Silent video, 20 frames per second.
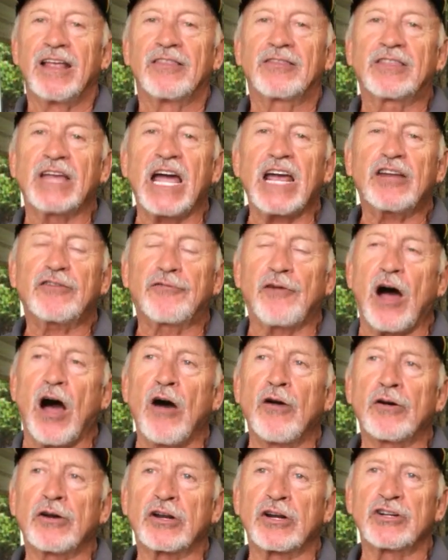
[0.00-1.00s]
Thanks for
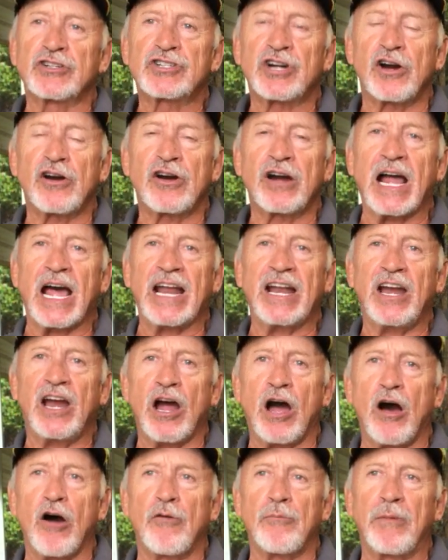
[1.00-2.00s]
all the concern out there,
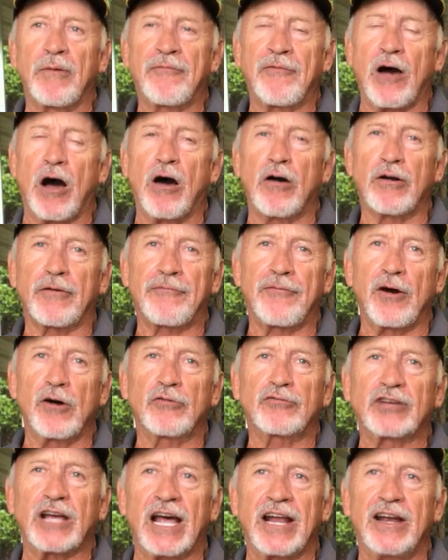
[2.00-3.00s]
all the
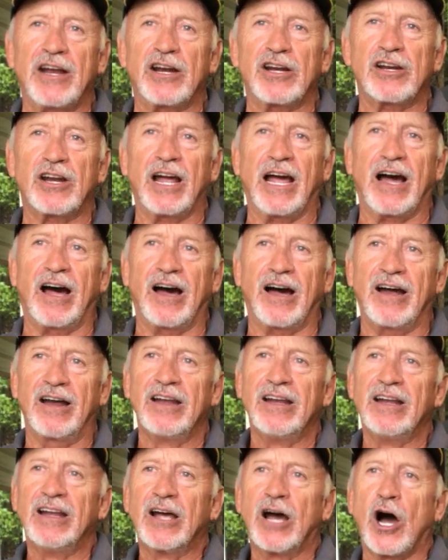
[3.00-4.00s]
folks out there
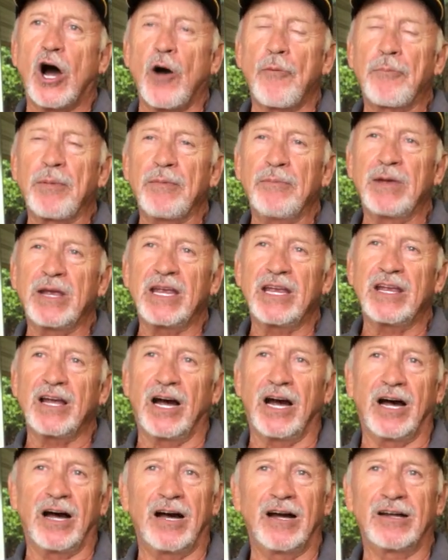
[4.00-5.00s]
hoping me
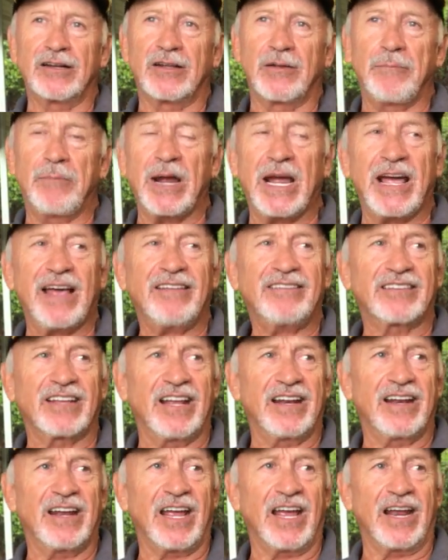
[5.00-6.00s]
the best,
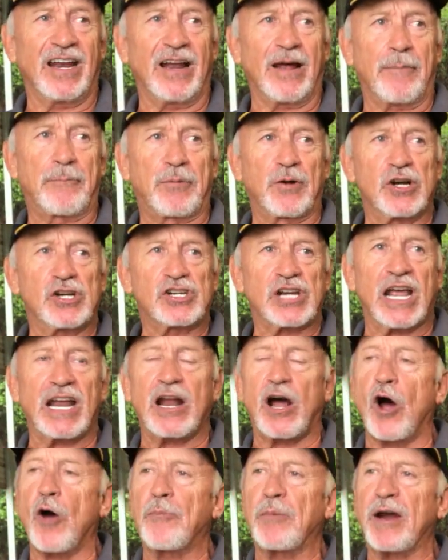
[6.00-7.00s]
and I appreciate it.
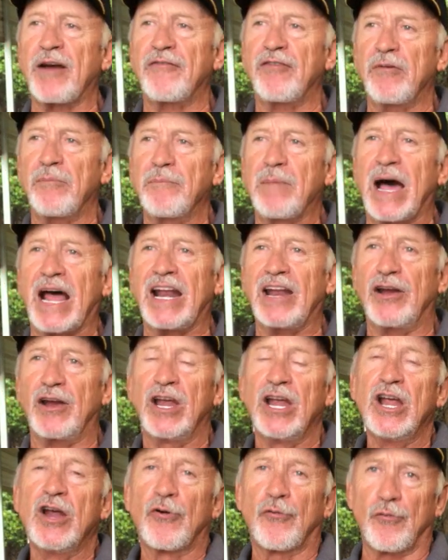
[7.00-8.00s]
I hope everybody
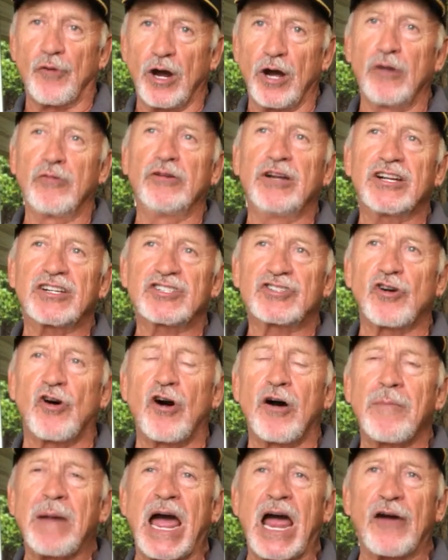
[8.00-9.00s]
rode this
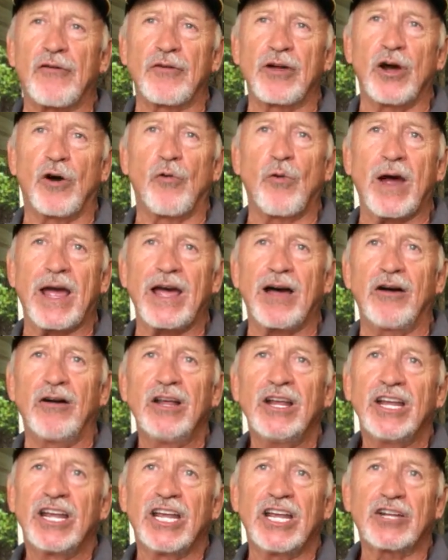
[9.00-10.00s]
storm out real well.
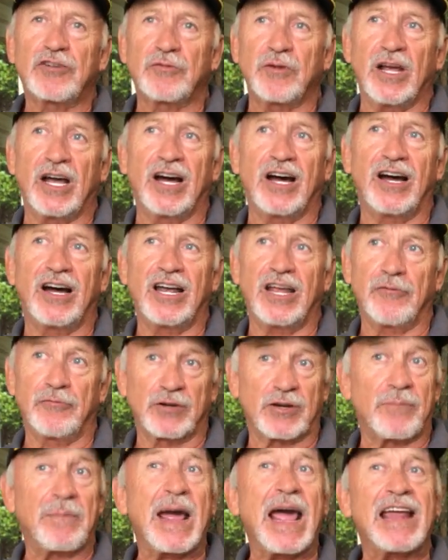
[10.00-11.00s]
It
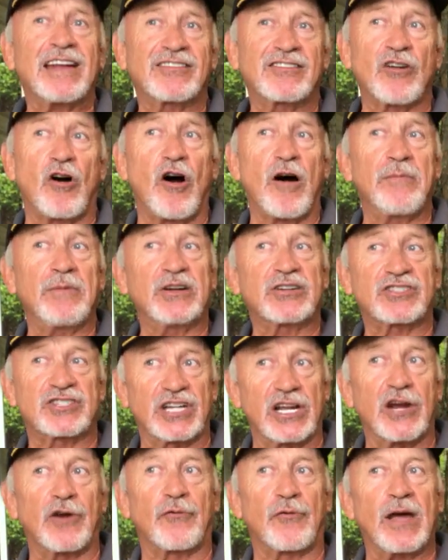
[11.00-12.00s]
was a bad storm. It's
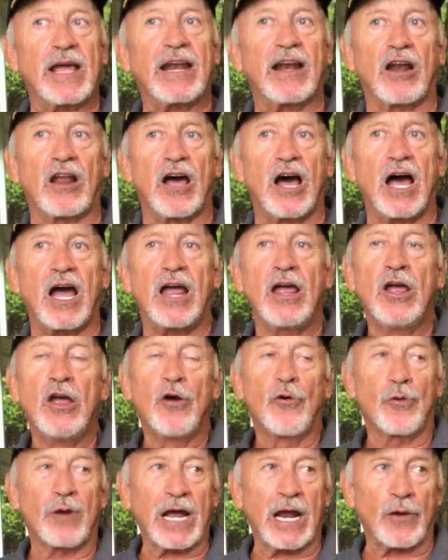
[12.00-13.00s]
still raining a lot.
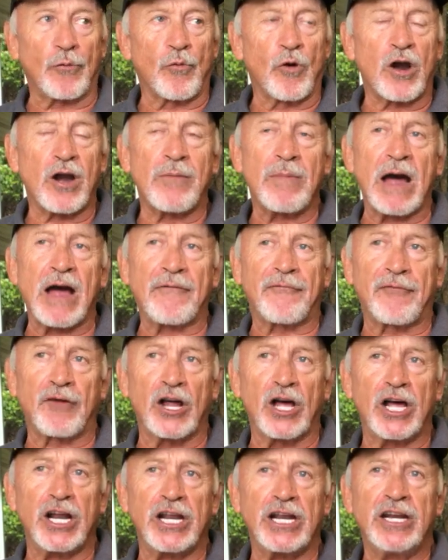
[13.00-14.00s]
You got to worry about
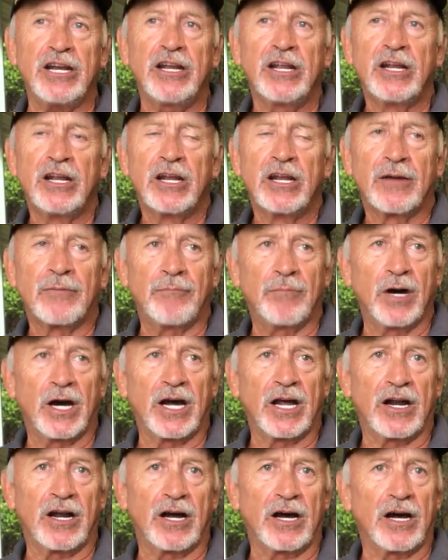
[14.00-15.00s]
flooding.
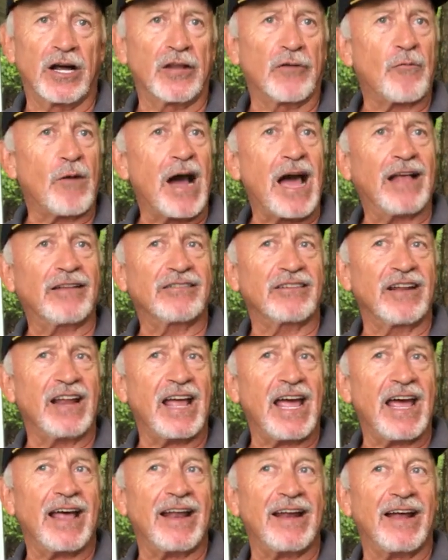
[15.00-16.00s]
But otherwise than
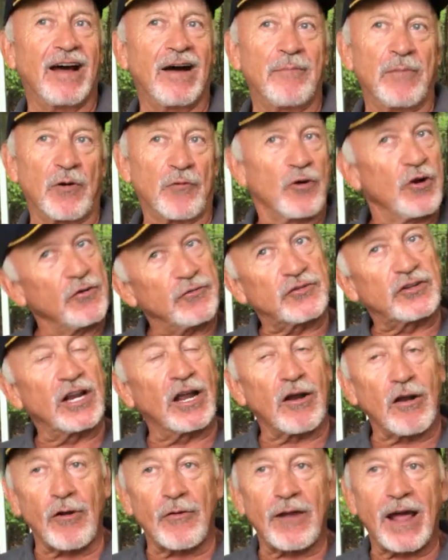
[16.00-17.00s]
that, my roof's
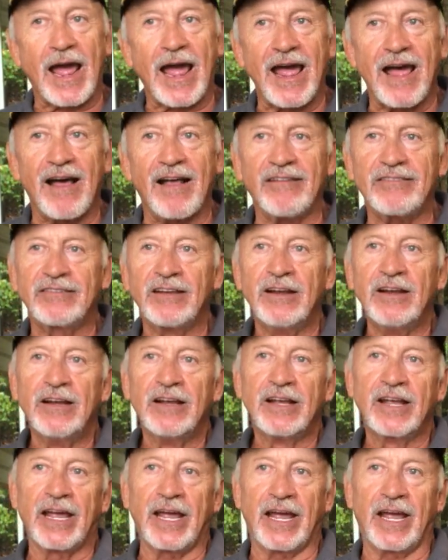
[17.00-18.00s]
still on the house,
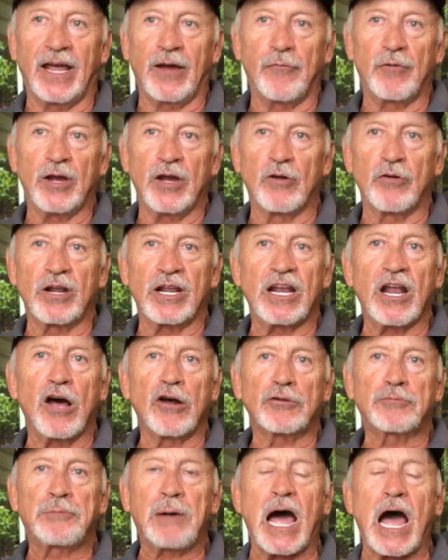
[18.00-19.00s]
and we only
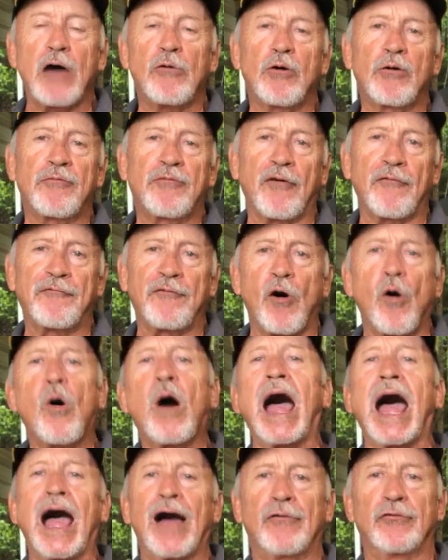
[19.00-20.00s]
lost power for
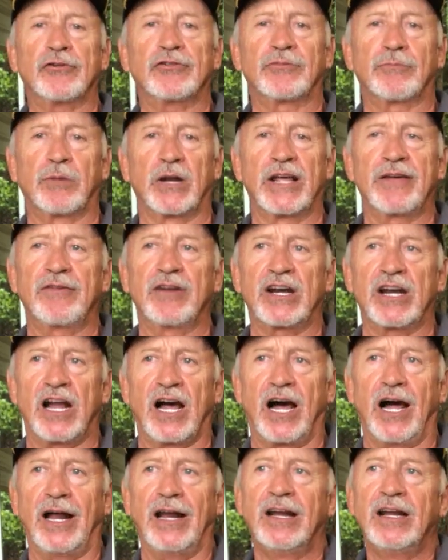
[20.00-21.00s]
4 hours, believe it or
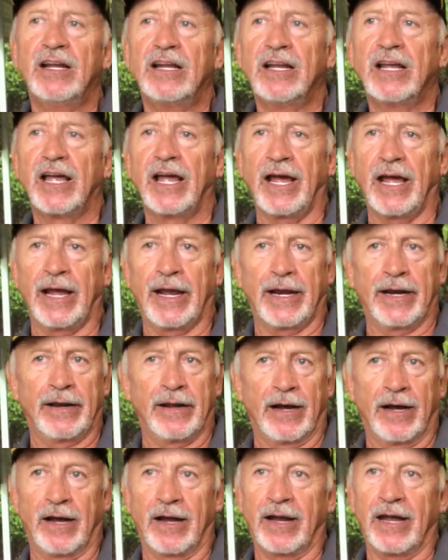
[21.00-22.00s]
not. And
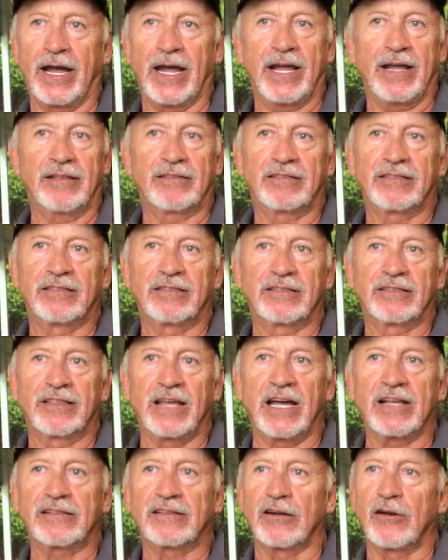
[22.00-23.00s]
hey,
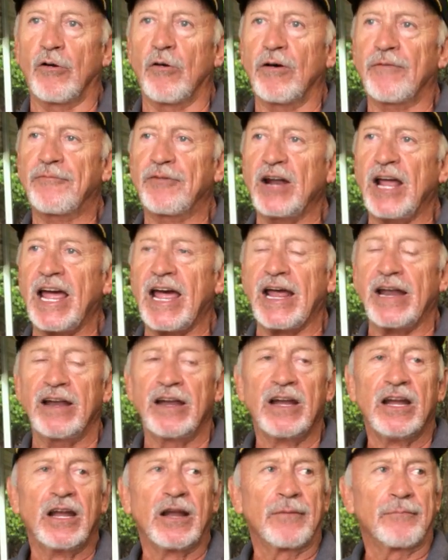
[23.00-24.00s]
thank the Lord for that.
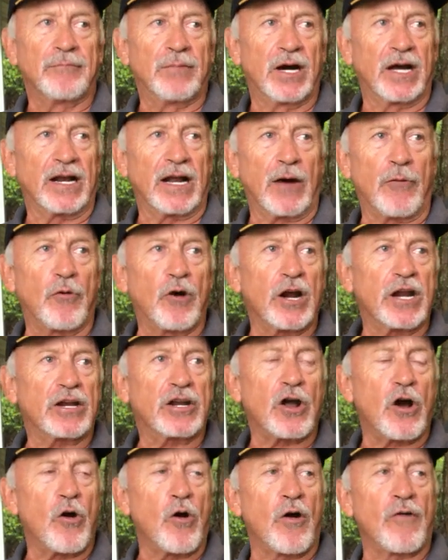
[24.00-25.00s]
But I wanted to
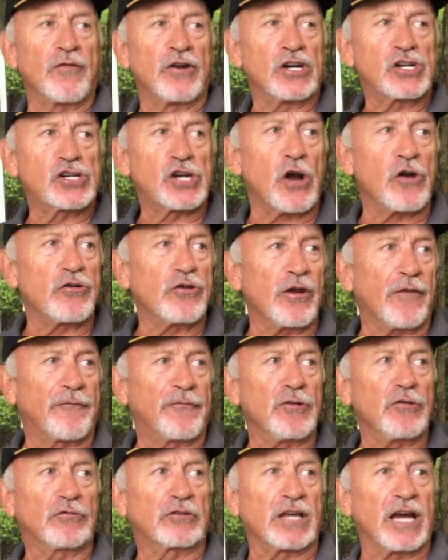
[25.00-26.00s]
go over and show you a
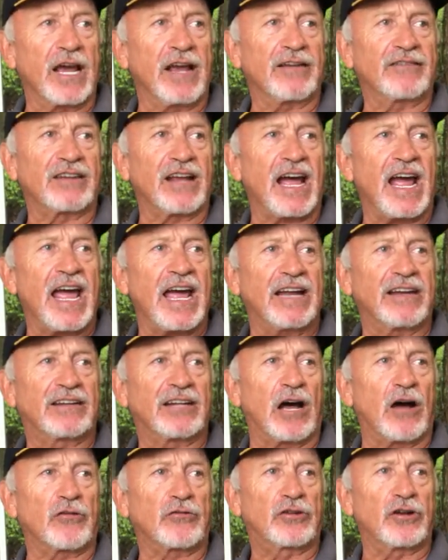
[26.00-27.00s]
few things I hadn't
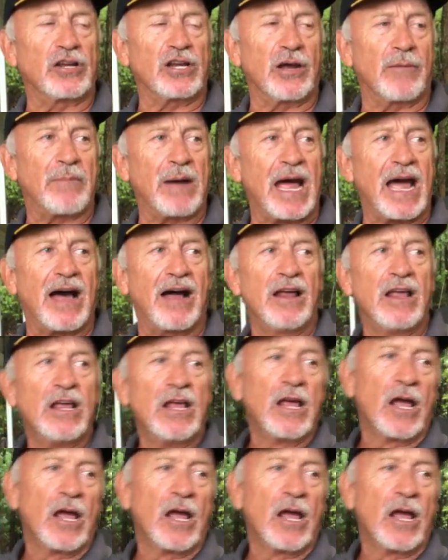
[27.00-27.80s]
talked to you about.